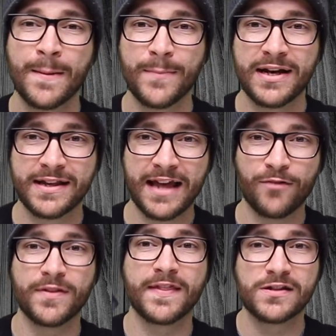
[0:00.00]
meaning that
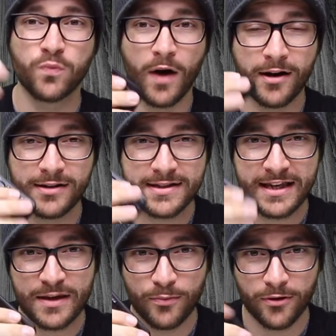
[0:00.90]
with this wireless
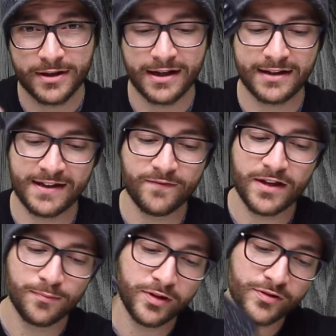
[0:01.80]
keyboard connecting
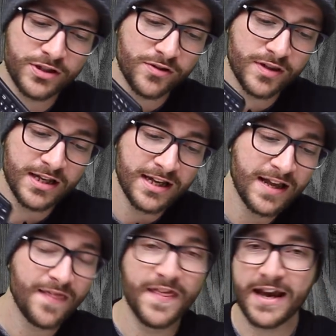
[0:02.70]
via Bluetooth,
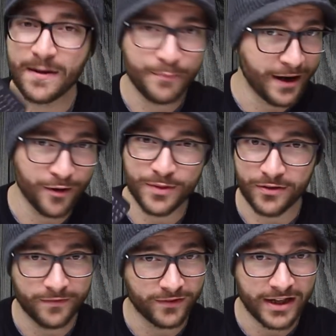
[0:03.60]
they can pair
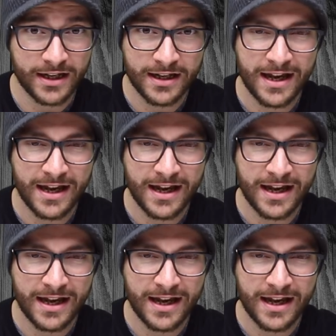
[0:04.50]
beautifully,